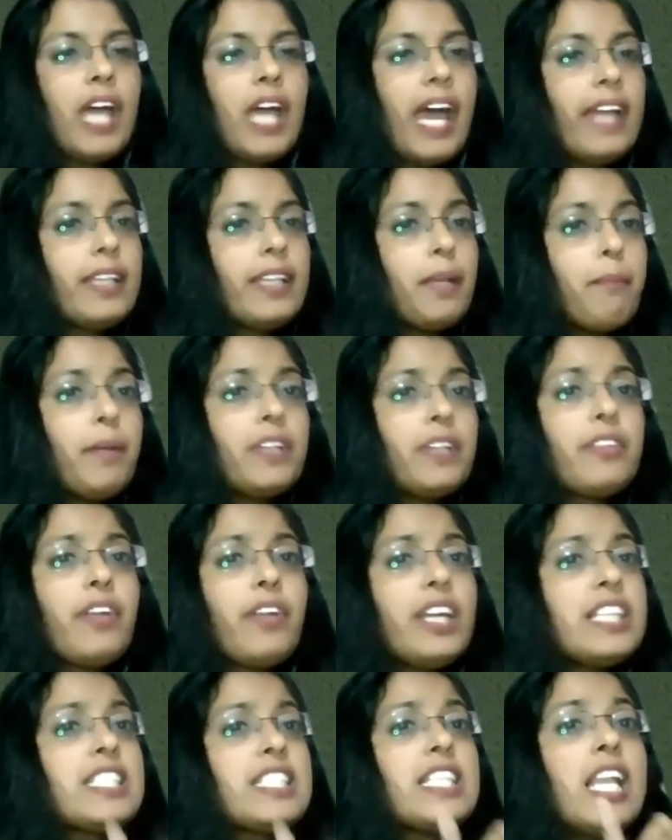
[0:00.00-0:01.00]
and the
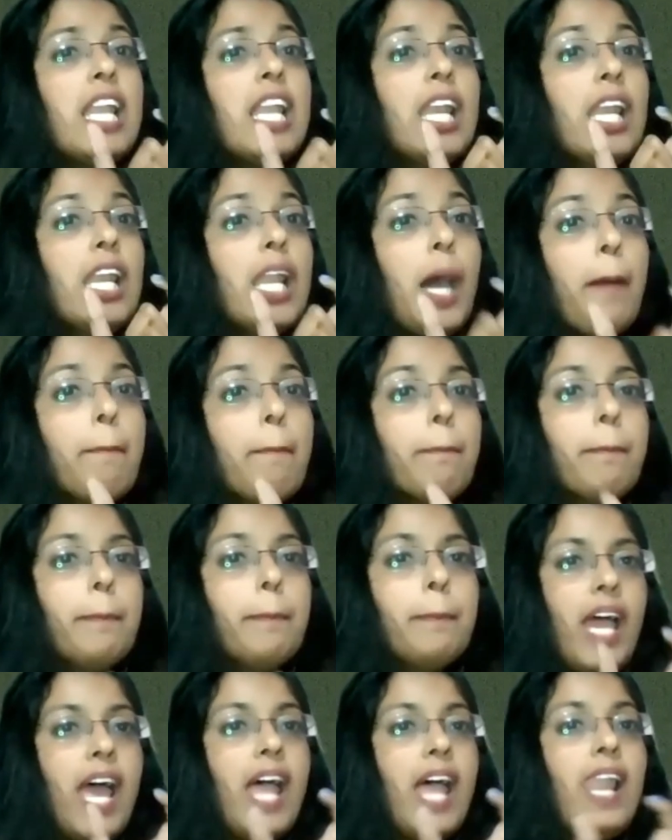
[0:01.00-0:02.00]
mantra is lam,
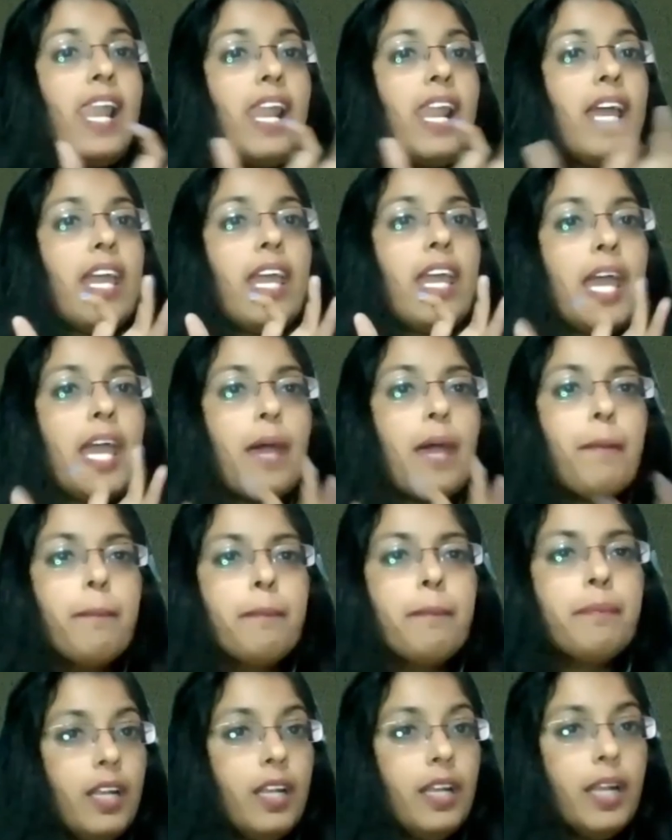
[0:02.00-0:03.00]
lam,
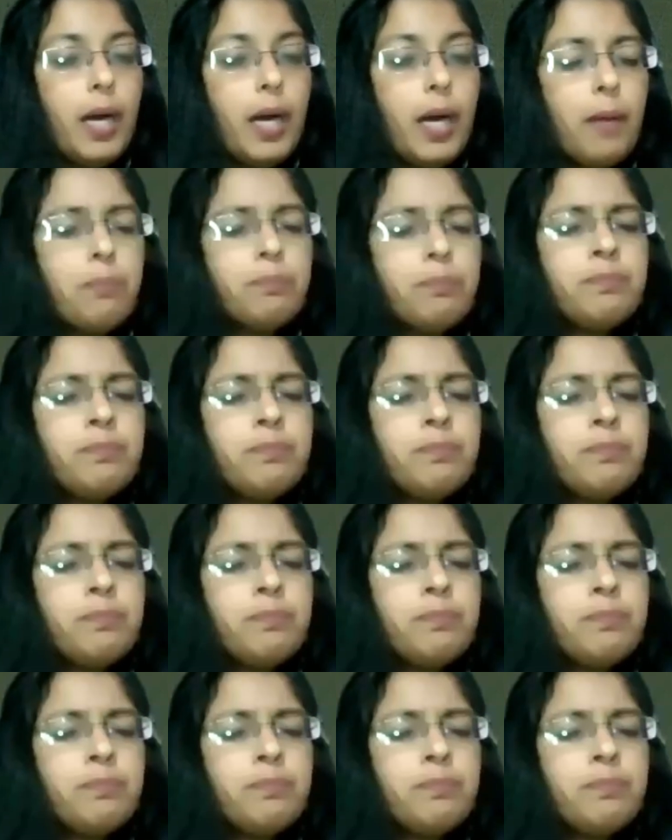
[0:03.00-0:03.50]
lam,